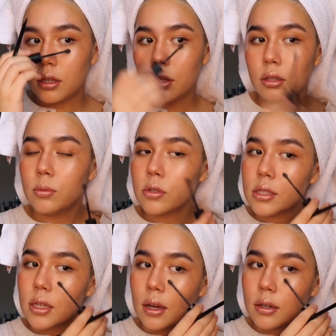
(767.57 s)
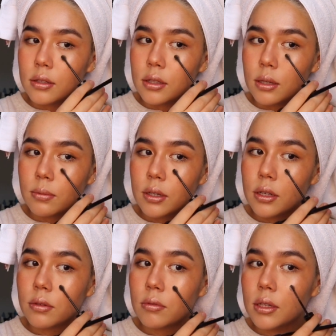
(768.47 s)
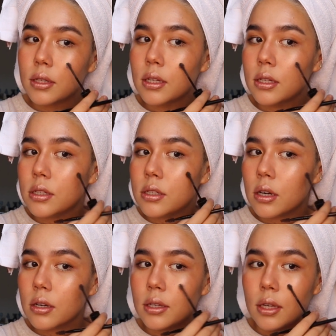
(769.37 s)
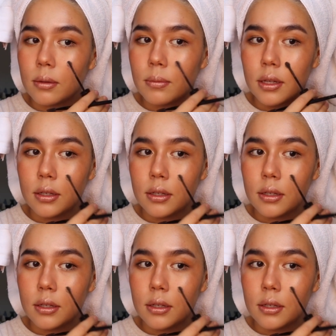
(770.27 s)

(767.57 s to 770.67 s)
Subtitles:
a little more scattered. Then I'm going to go in and darken